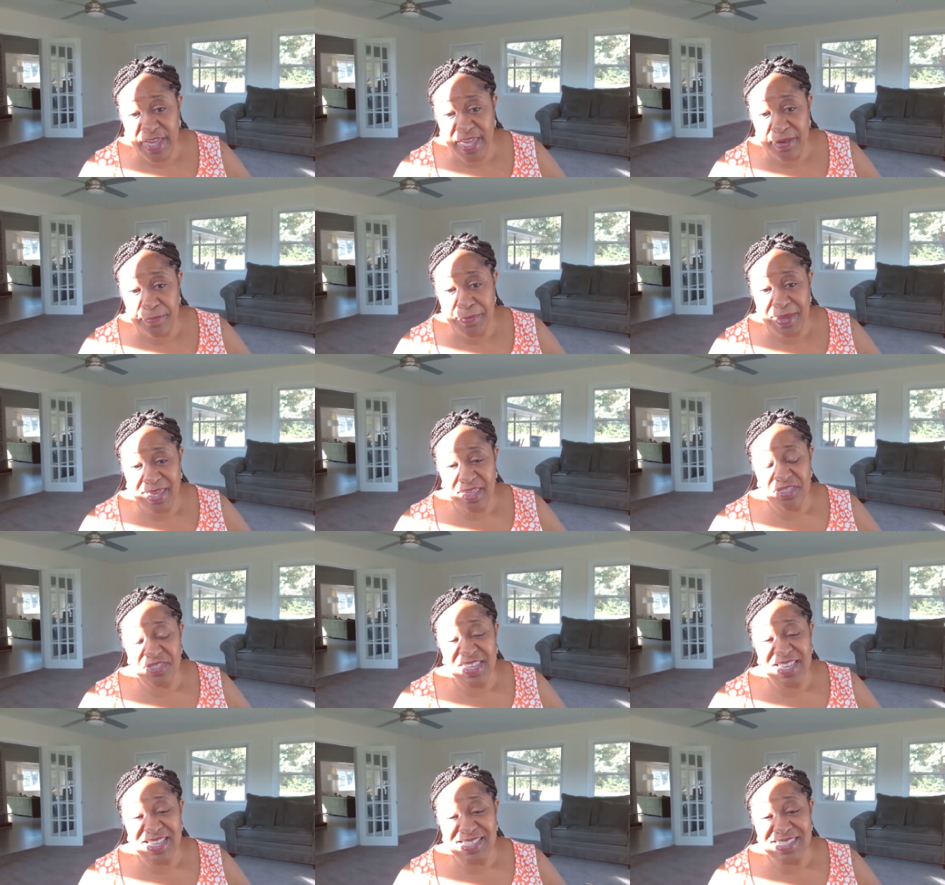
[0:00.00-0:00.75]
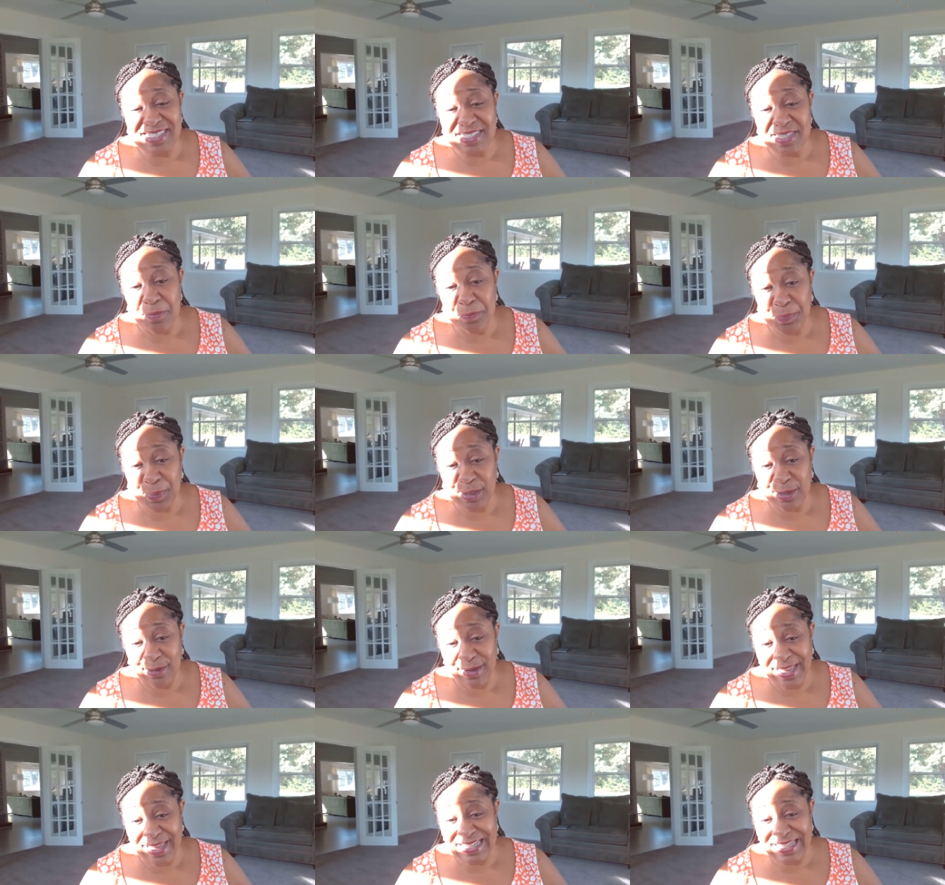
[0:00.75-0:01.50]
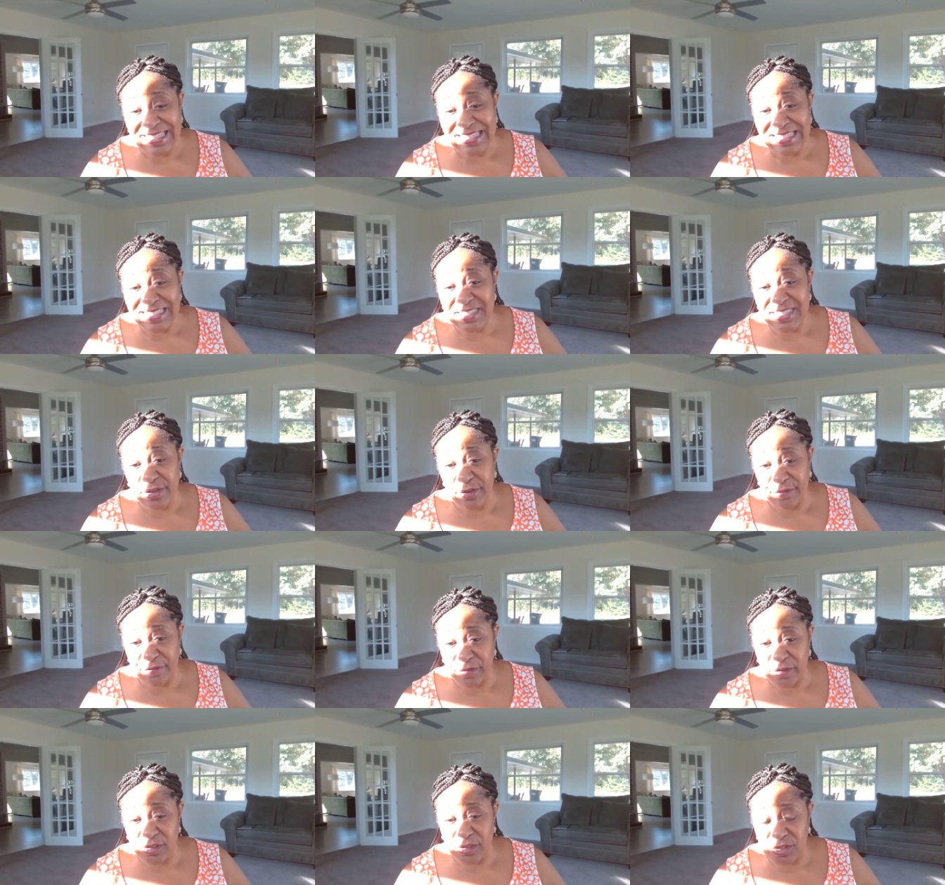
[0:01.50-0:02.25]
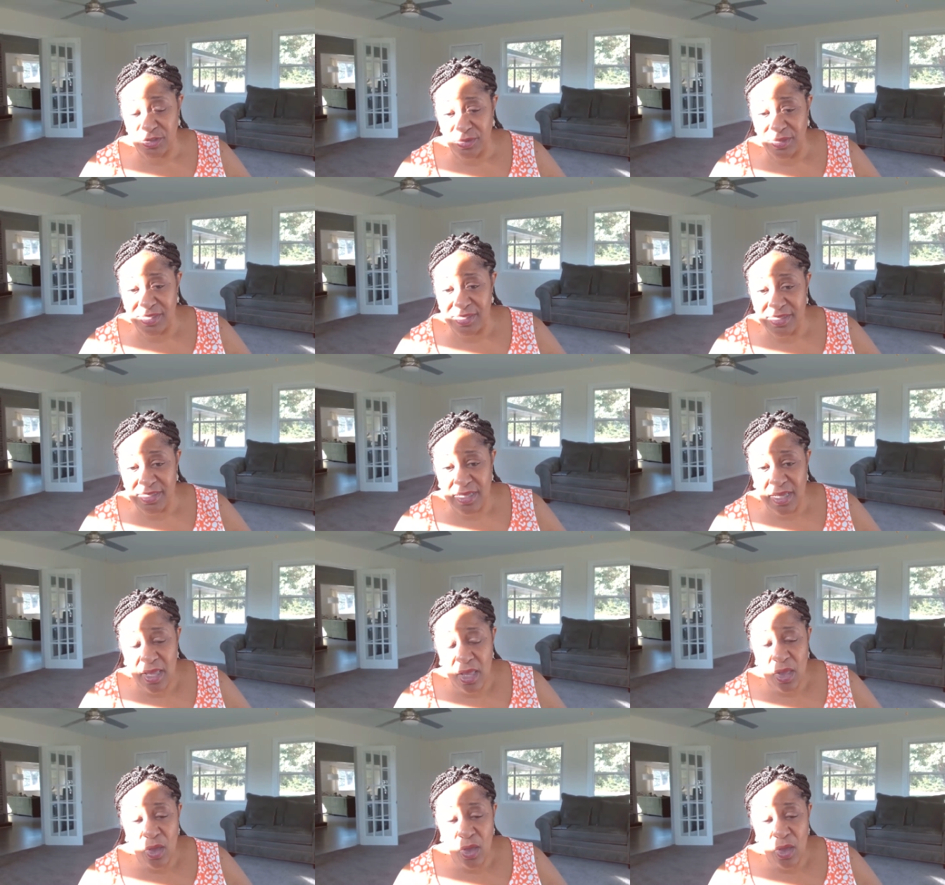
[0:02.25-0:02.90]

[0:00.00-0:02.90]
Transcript: and make things simpler and easier for students?